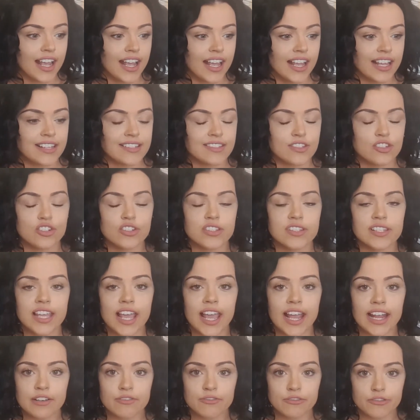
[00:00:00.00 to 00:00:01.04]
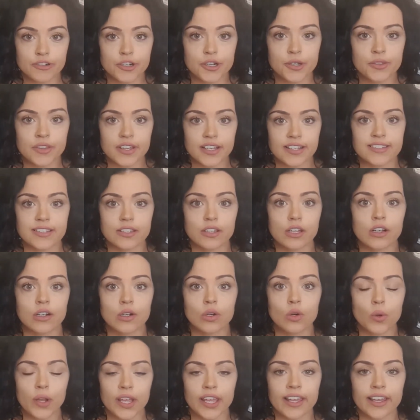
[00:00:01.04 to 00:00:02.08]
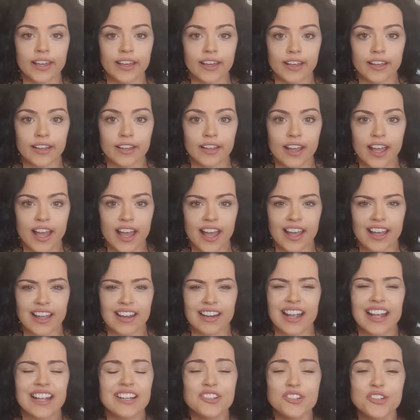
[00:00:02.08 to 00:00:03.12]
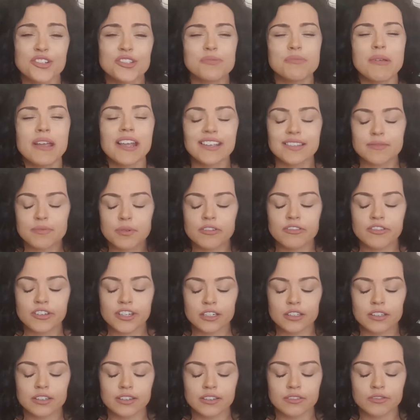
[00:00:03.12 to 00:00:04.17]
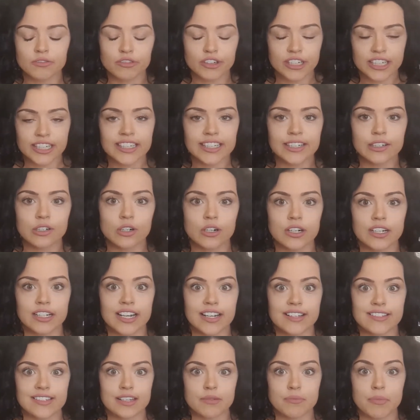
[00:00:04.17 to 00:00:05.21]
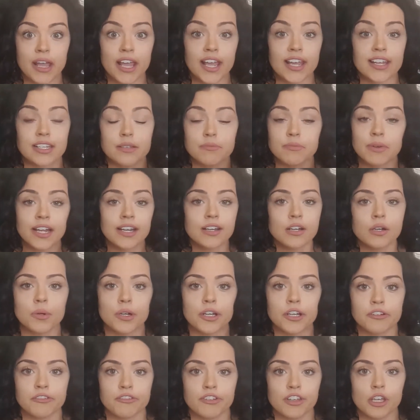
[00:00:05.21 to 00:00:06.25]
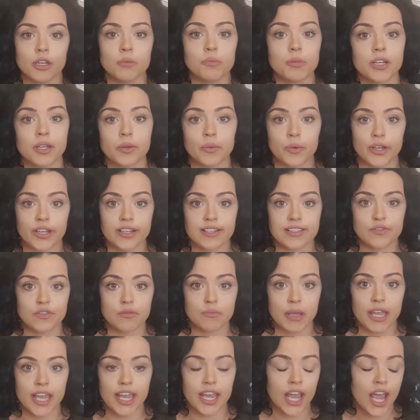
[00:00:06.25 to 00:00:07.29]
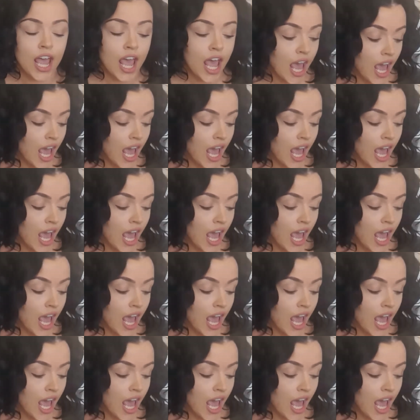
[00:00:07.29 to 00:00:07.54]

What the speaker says: it's just getting through things a lot quicker. And it just makes me feel really organised in my head. It might not work for you, but it works for me.